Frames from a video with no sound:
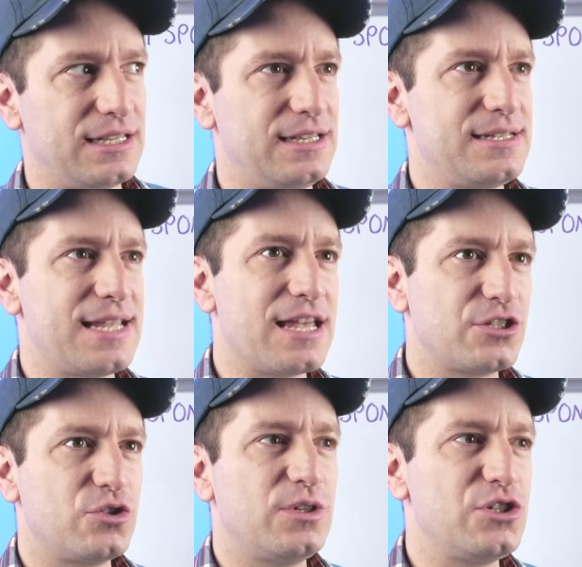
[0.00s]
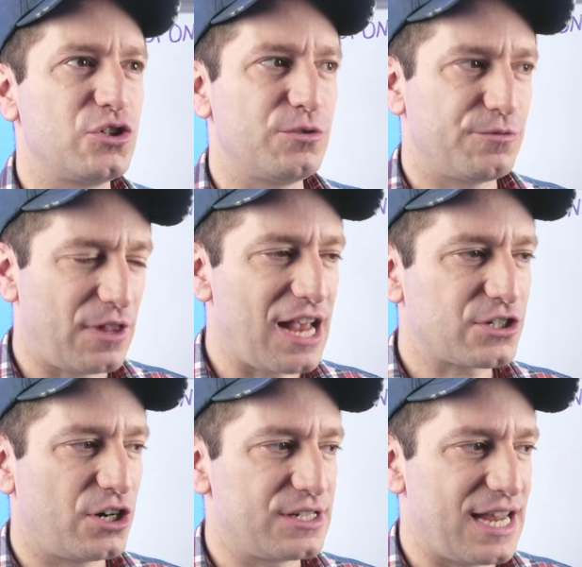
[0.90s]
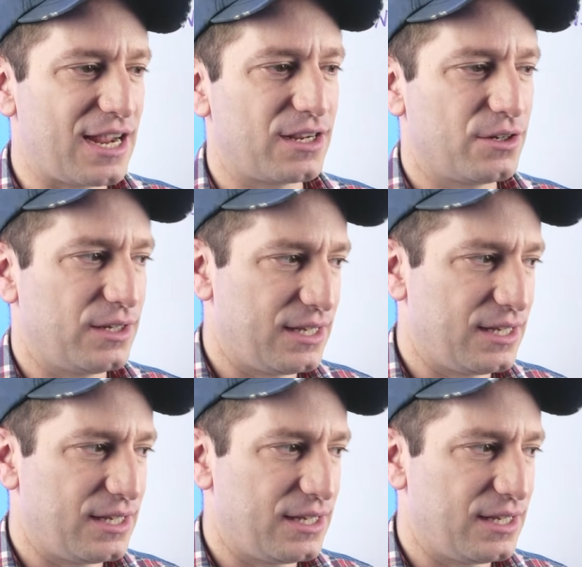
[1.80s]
is as soon as your flashcard deck